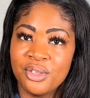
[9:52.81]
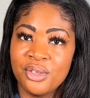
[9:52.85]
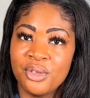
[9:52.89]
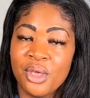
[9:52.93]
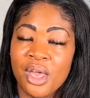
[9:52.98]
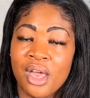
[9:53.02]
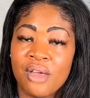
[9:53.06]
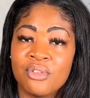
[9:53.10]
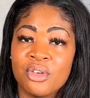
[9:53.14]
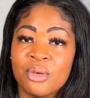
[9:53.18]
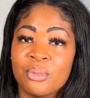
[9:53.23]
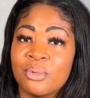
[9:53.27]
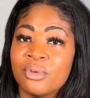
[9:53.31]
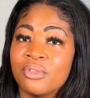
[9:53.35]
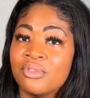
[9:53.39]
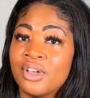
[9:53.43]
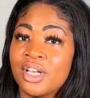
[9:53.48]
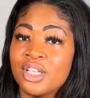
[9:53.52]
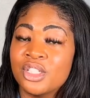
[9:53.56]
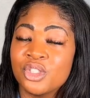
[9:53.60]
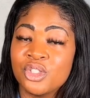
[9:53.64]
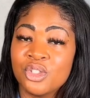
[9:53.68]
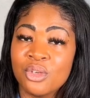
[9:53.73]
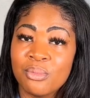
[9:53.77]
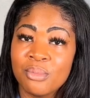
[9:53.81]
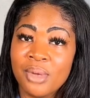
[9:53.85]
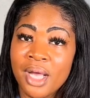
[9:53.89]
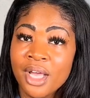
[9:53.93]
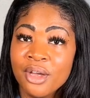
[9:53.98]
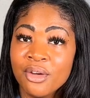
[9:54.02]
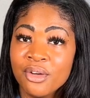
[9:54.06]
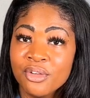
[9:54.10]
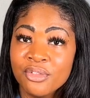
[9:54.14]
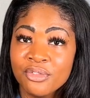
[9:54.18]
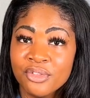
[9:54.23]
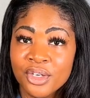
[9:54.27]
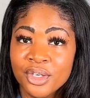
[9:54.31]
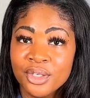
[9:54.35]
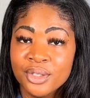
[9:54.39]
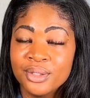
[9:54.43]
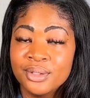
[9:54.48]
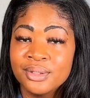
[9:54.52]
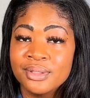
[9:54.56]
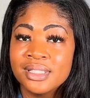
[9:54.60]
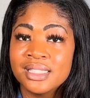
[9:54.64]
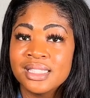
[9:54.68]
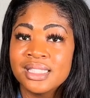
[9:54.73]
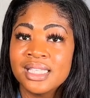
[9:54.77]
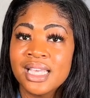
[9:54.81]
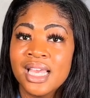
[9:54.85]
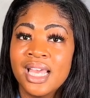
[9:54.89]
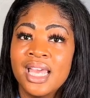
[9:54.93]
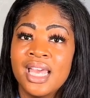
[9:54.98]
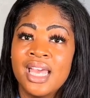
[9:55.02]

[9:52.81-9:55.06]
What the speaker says: You have your professional microphones